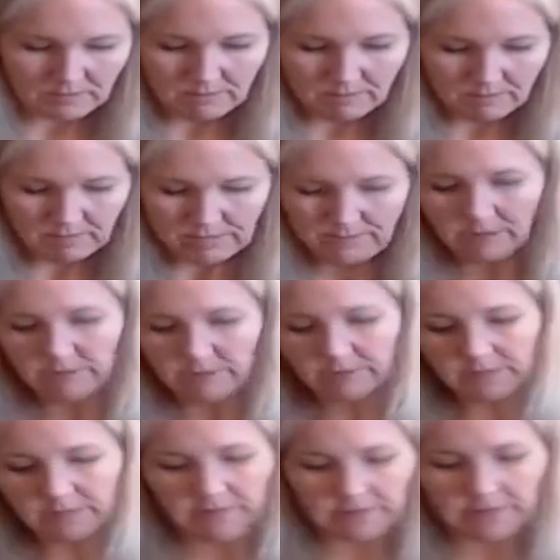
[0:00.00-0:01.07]
Maybe I'll
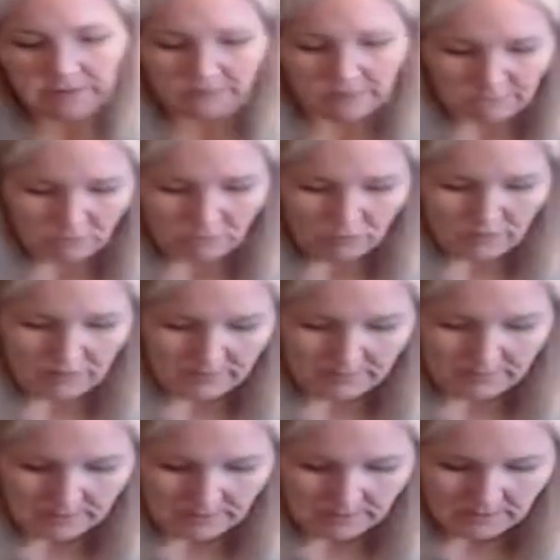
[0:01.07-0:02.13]
get my other 4 done
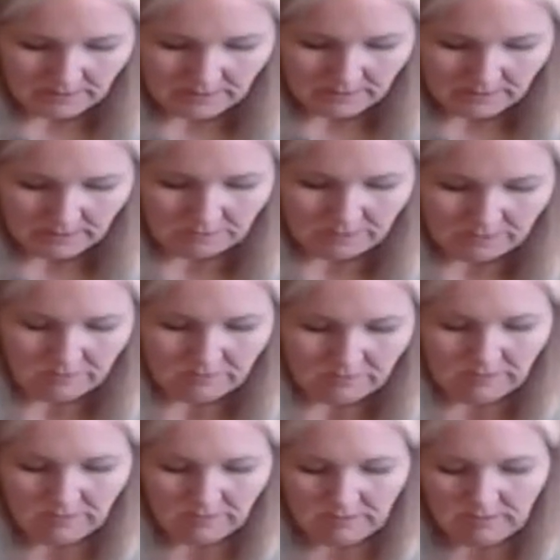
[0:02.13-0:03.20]
that I need to do
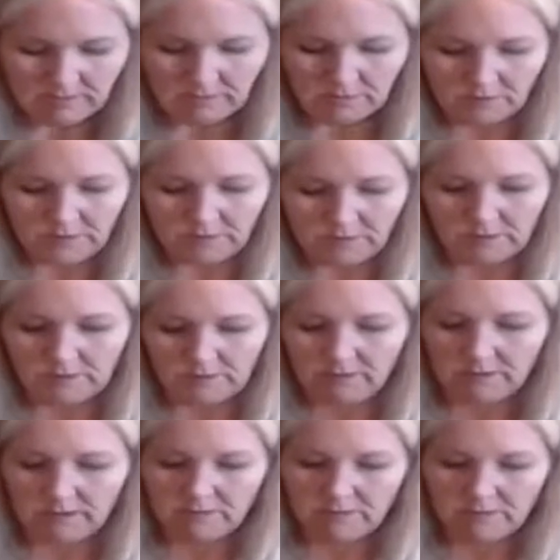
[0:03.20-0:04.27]
after posting
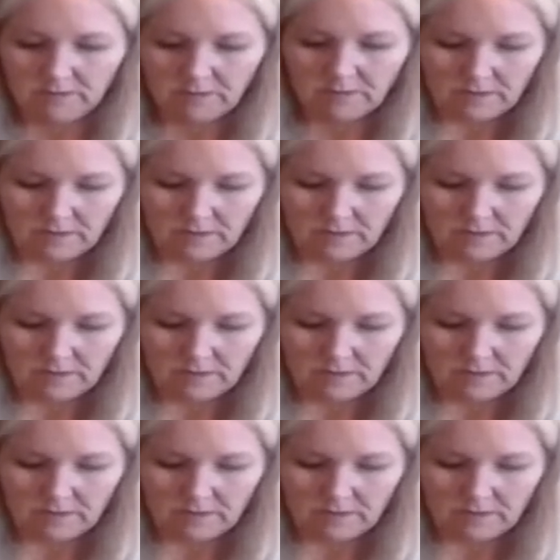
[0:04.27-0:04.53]
that one.